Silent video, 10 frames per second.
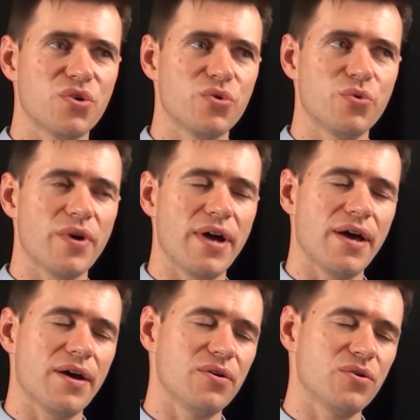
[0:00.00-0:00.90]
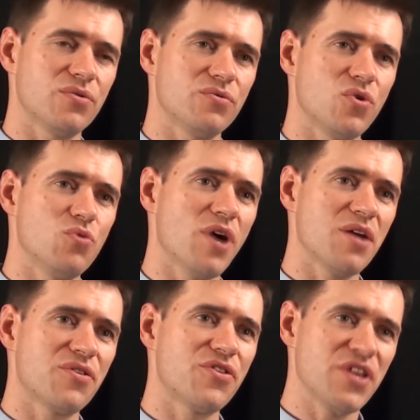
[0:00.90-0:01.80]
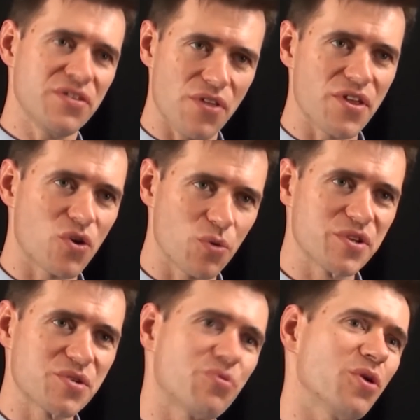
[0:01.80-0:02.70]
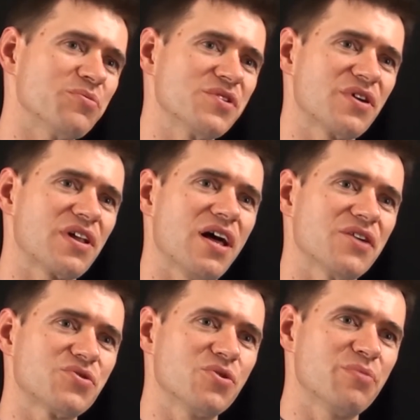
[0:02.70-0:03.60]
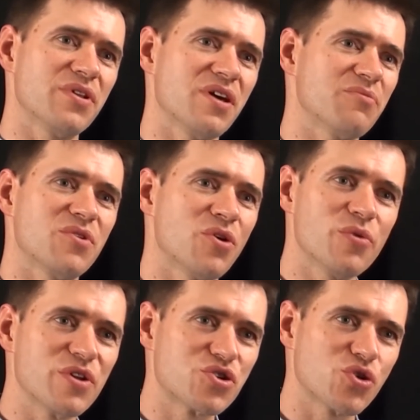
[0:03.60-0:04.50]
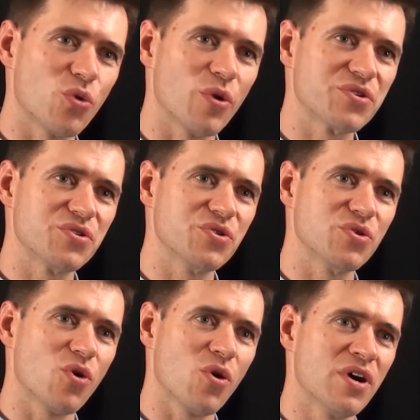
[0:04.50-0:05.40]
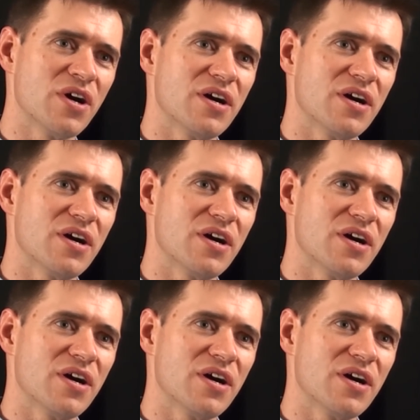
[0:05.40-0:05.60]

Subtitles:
who might think that there could be some problems in the classroom, but they're not really sure what to do, or